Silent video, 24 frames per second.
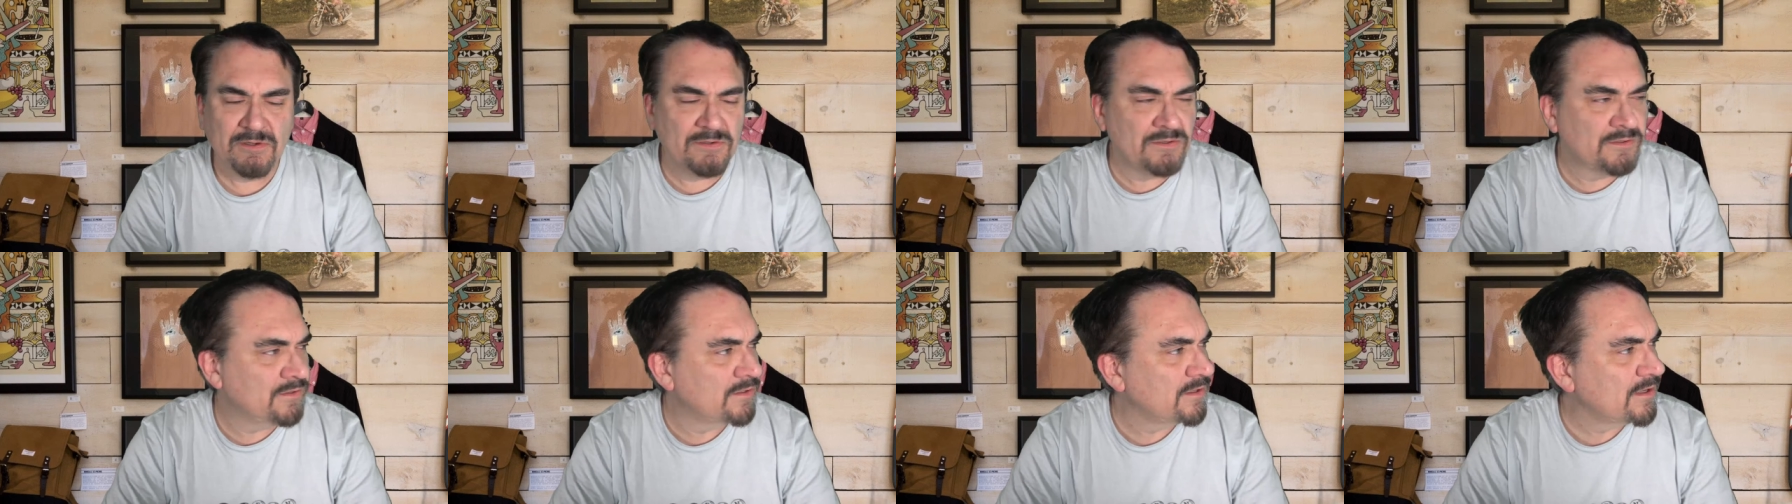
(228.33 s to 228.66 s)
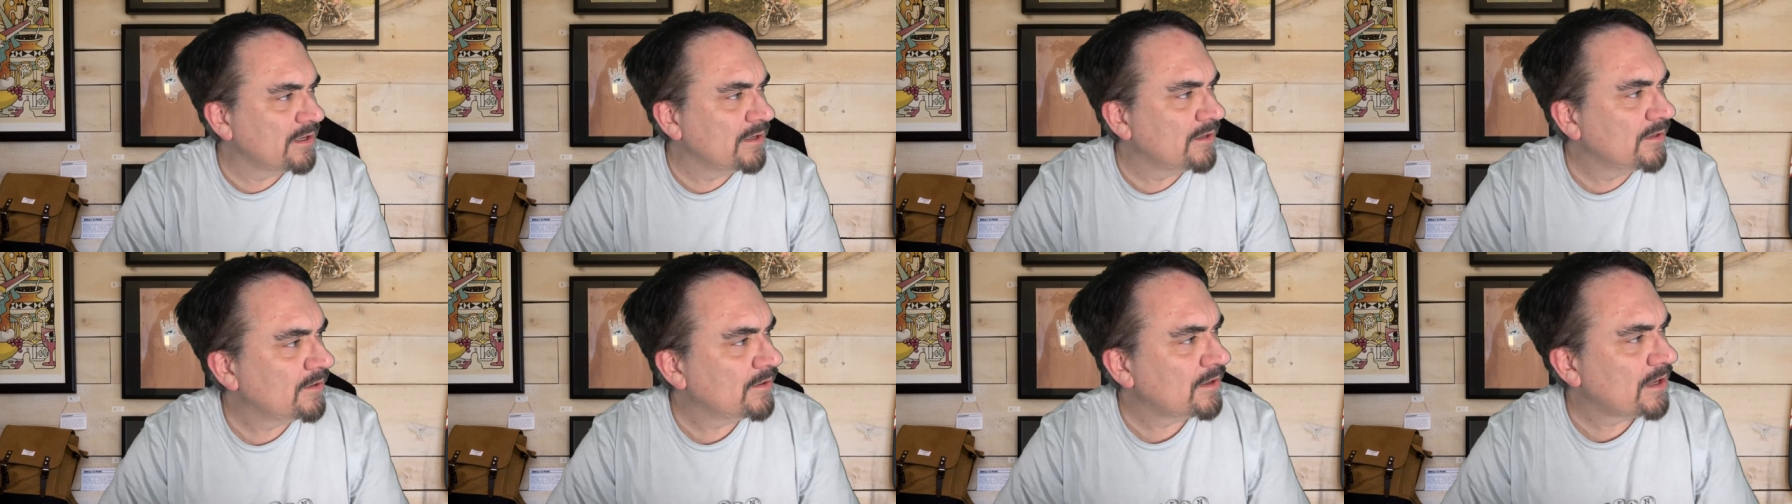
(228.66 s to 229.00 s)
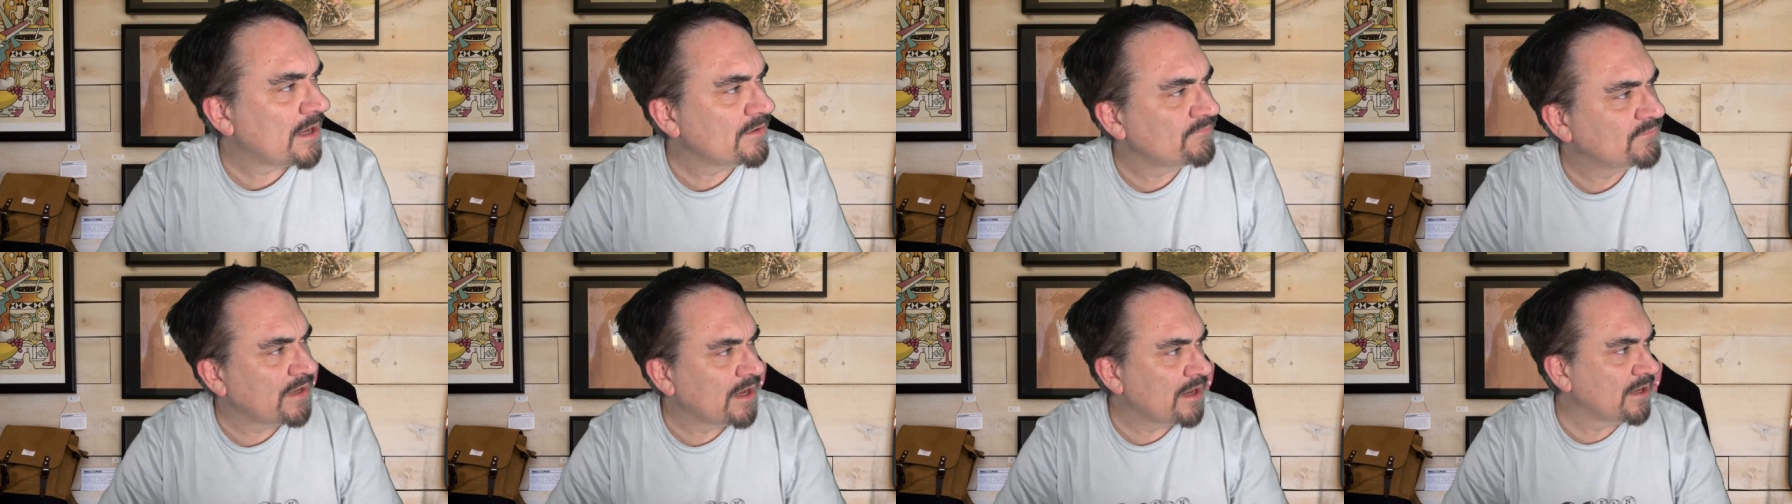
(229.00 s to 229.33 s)

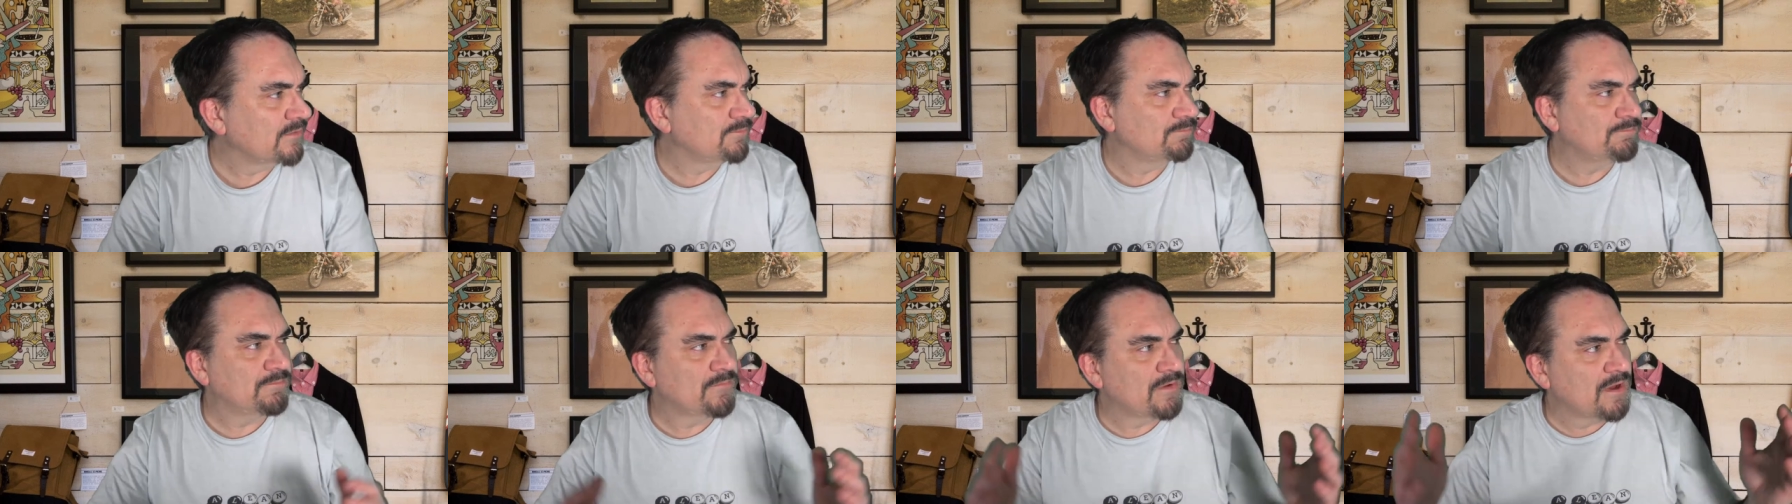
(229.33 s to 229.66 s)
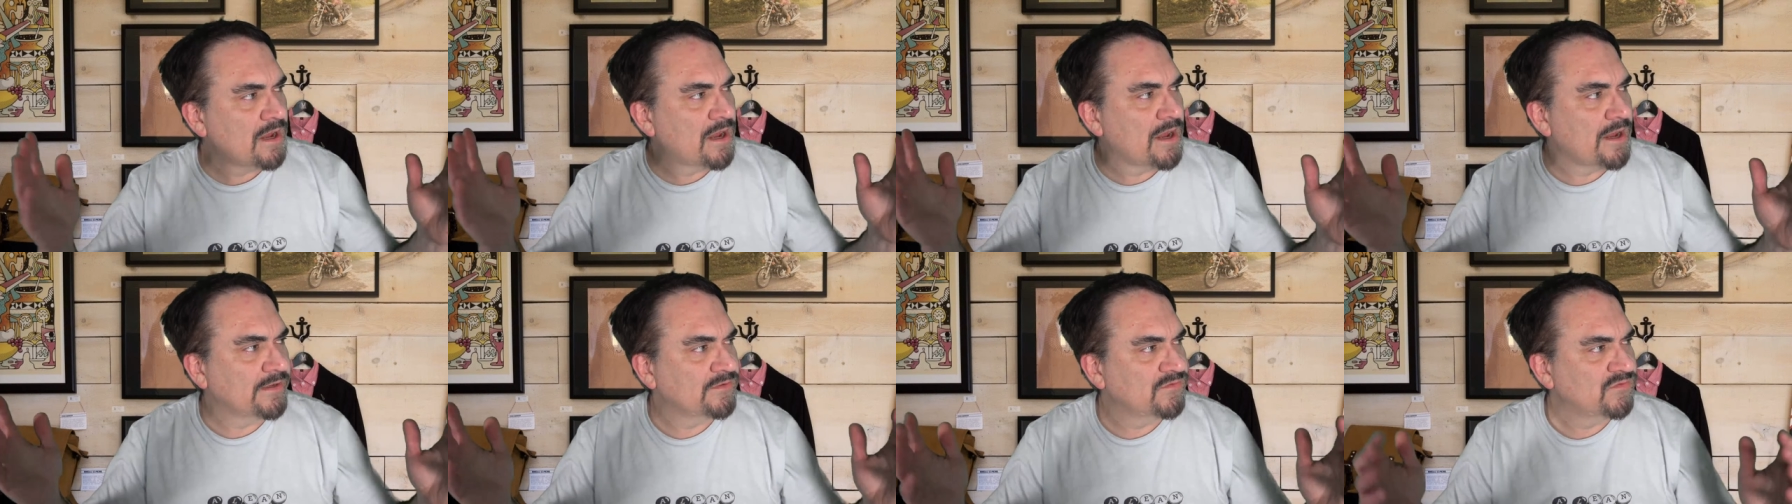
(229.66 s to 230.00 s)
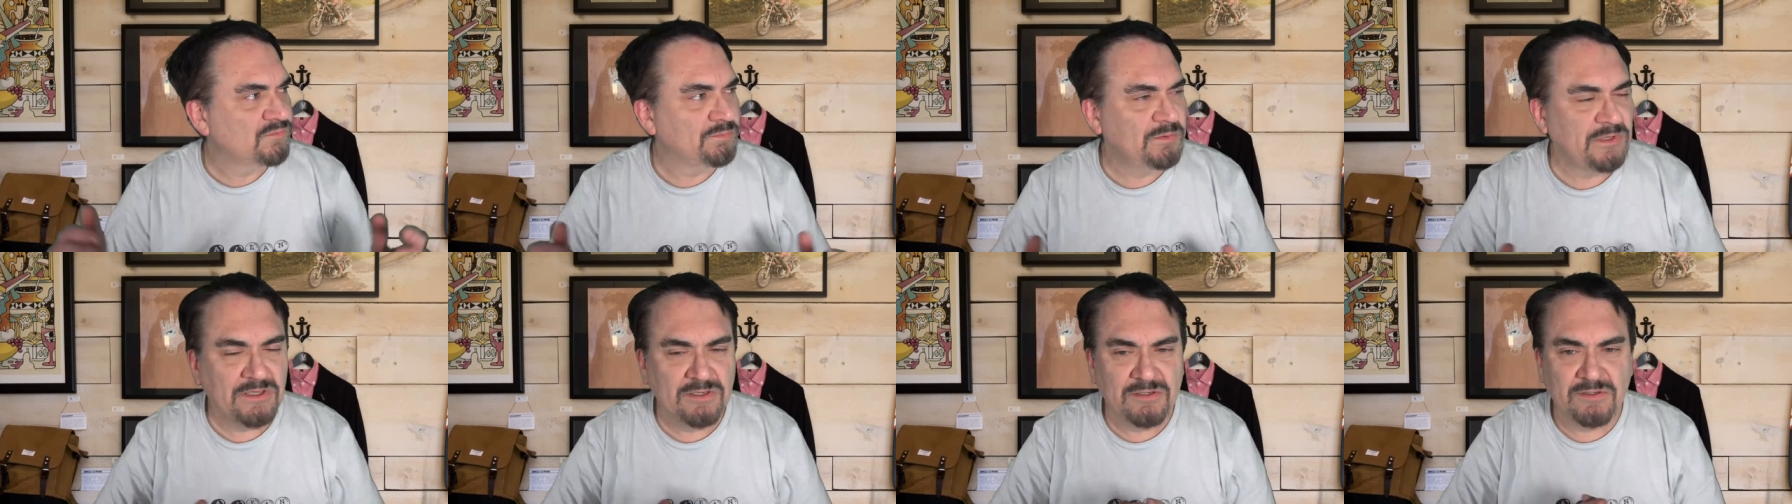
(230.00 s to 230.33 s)
I've got high
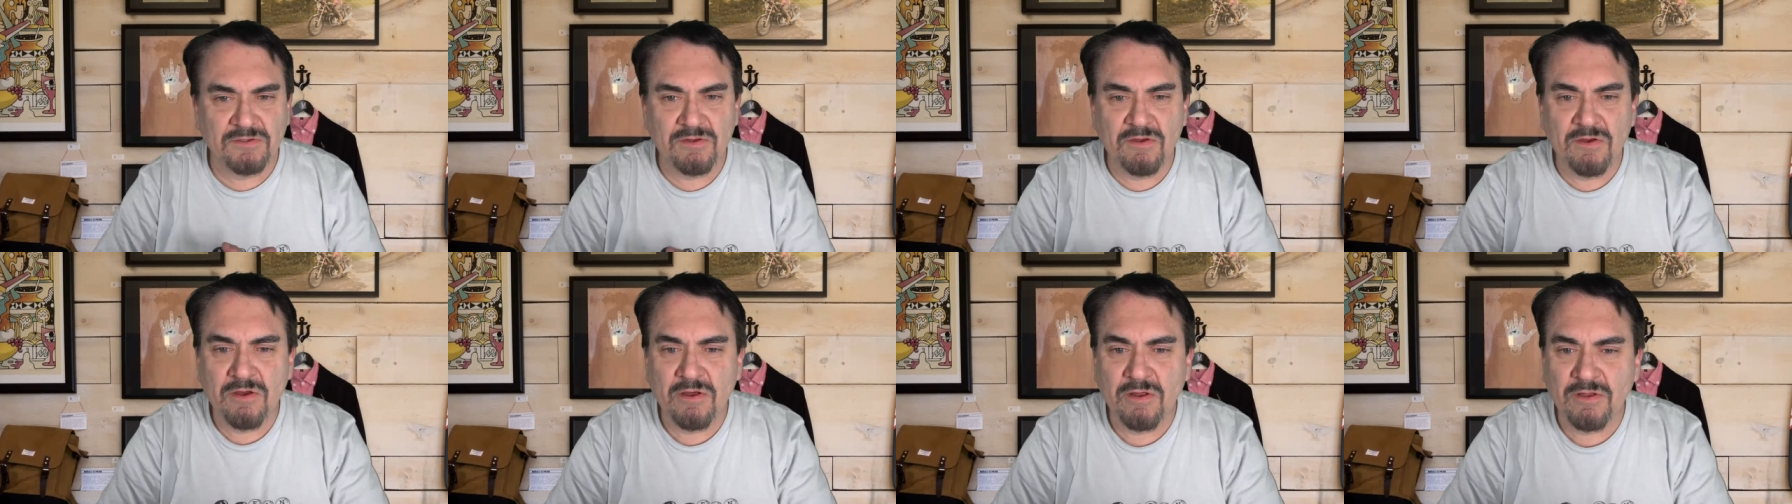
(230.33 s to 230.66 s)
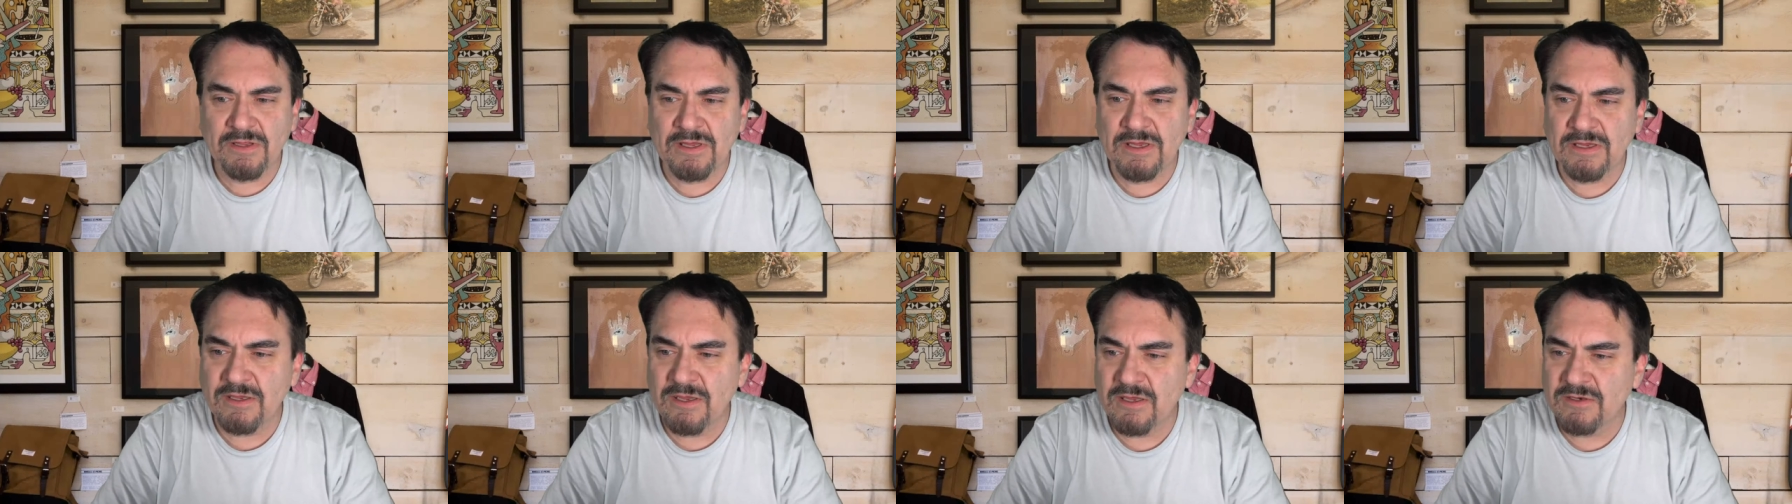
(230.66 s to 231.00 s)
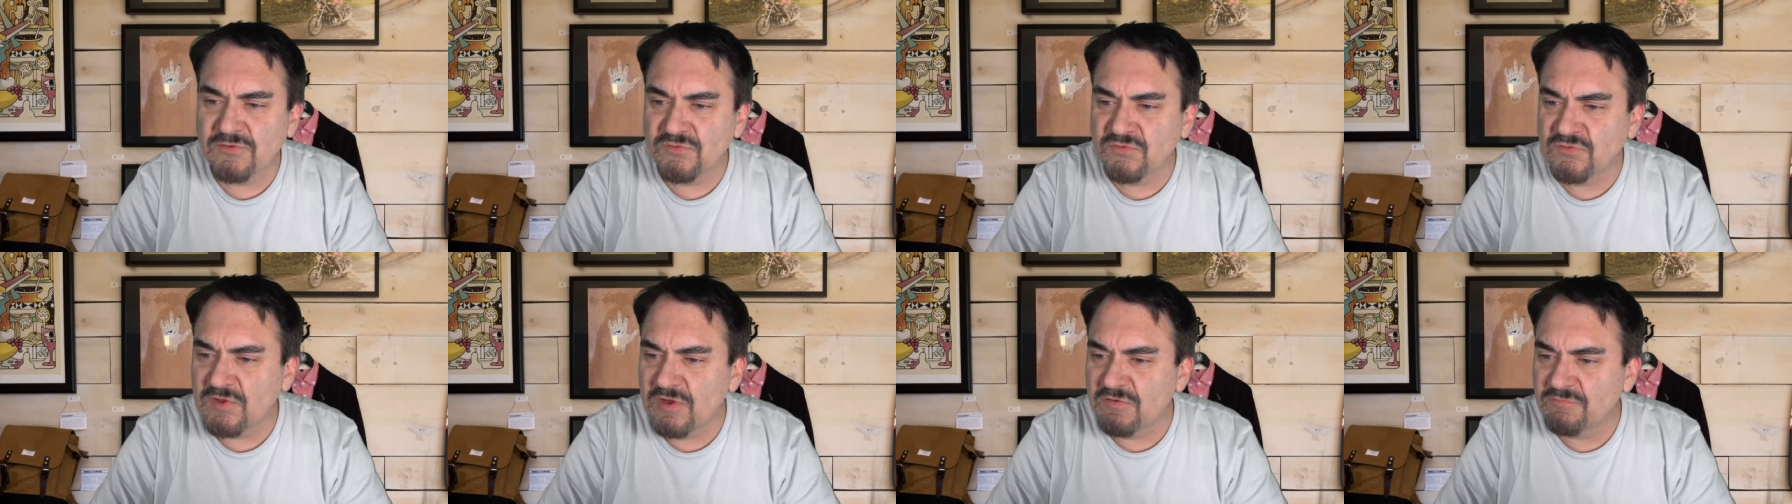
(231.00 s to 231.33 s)
speed and all that
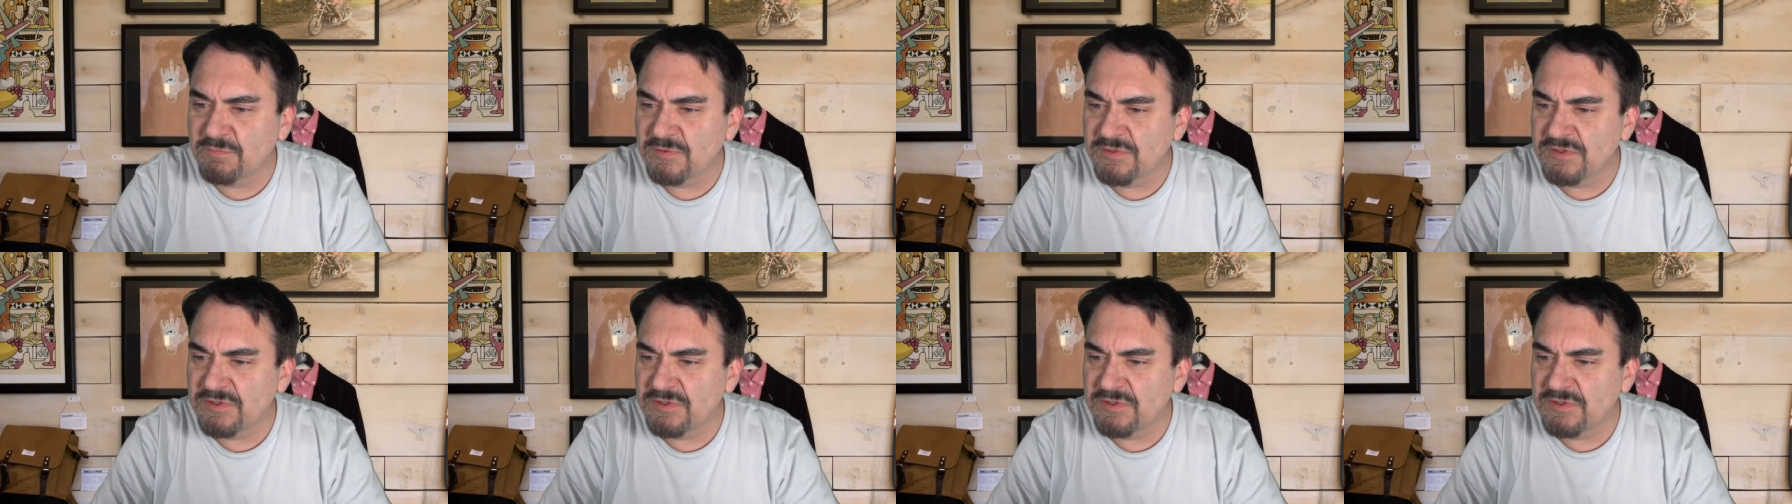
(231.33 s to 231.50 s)
kind of stuff,